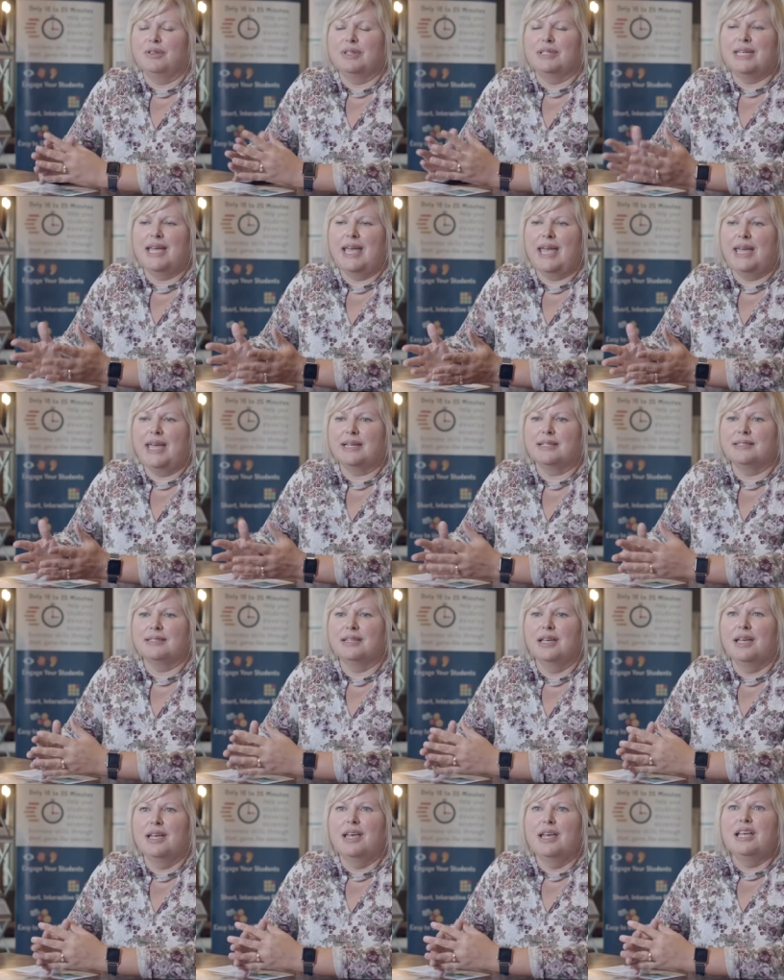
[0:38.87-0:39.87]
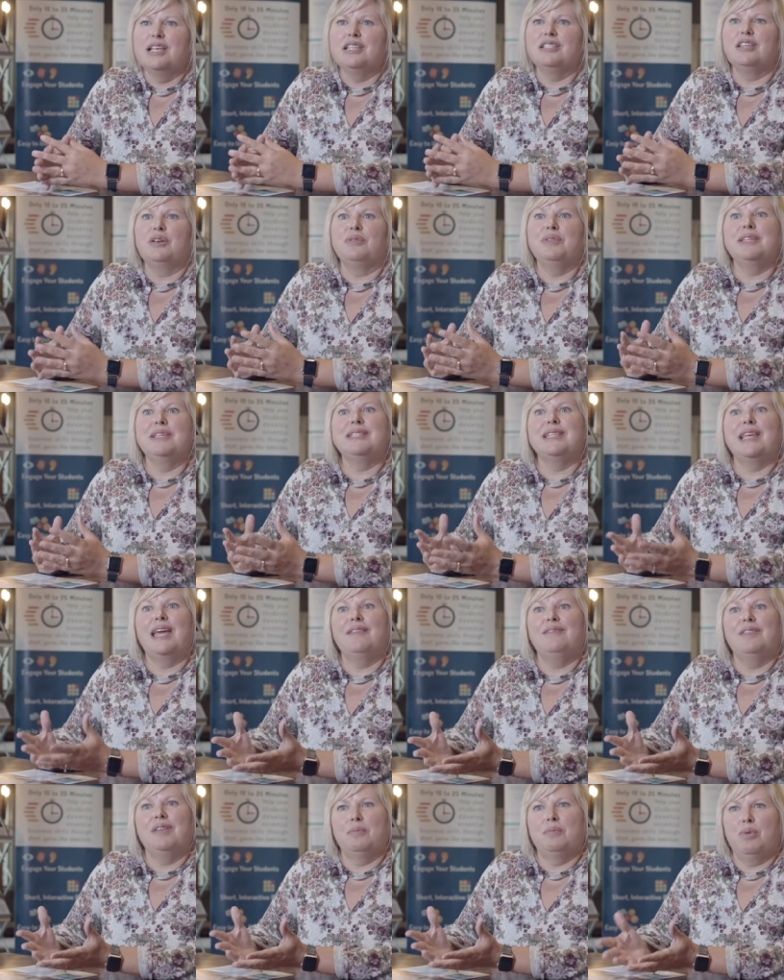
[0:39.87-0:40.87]
through a text. So this
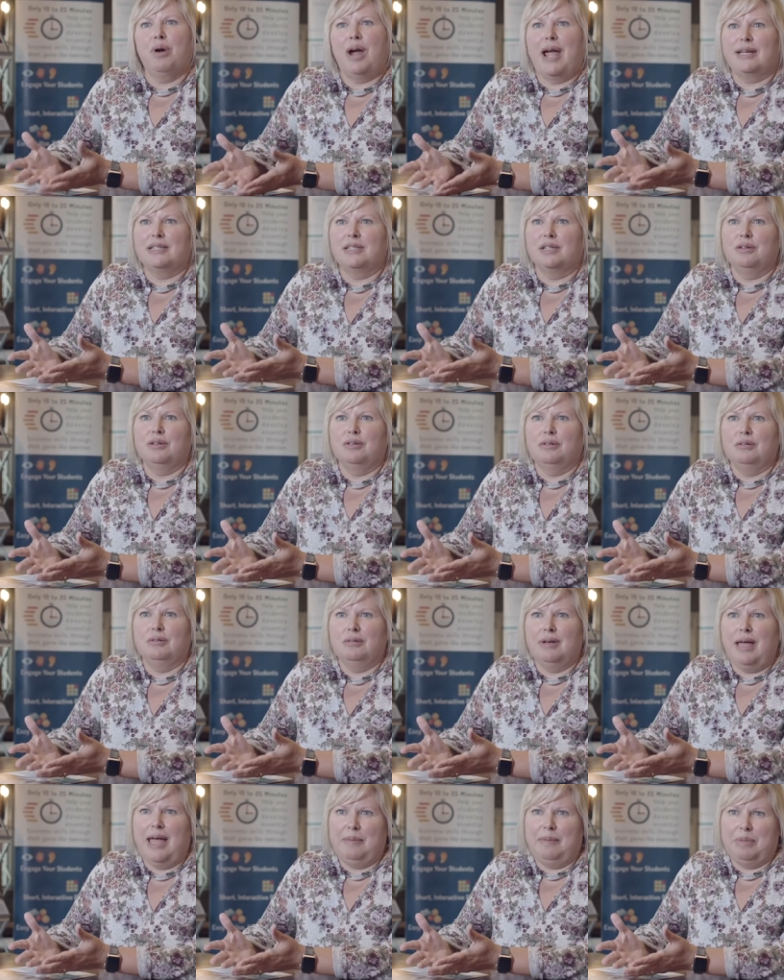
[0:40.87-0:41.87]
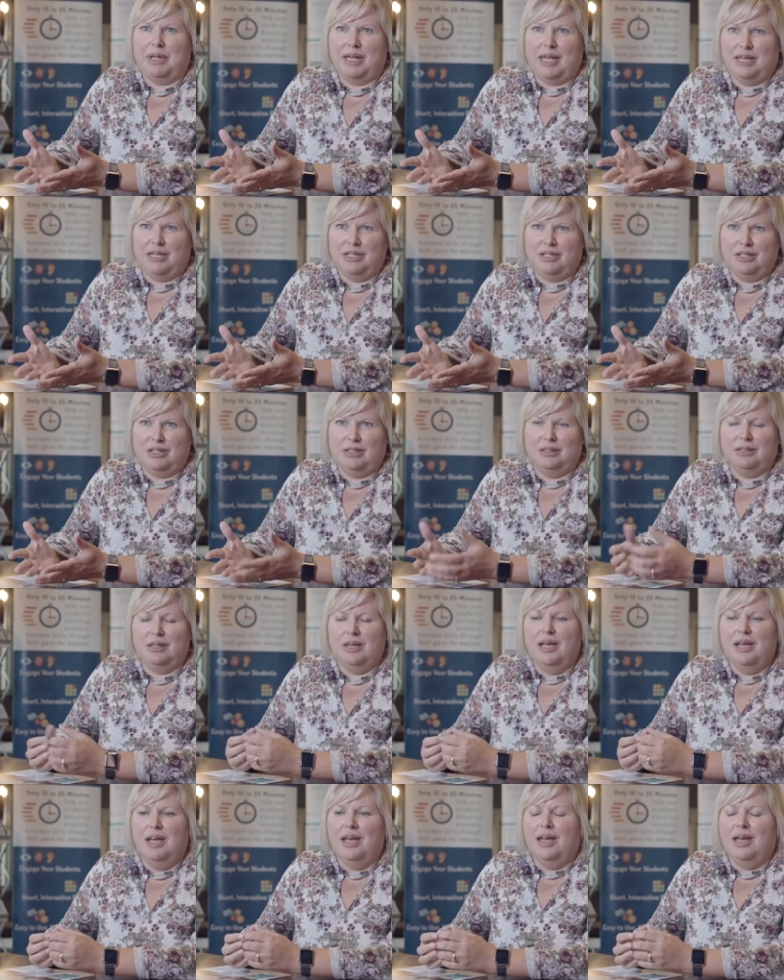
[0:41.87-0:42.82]
gave them practical application.